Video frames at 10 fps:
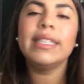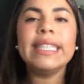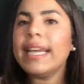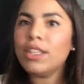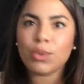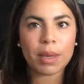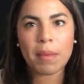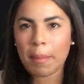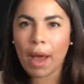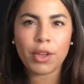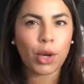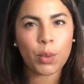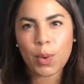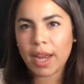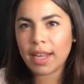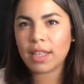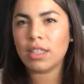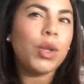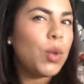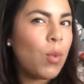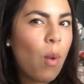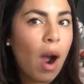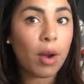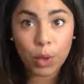Daydream about your wedding. What do you want?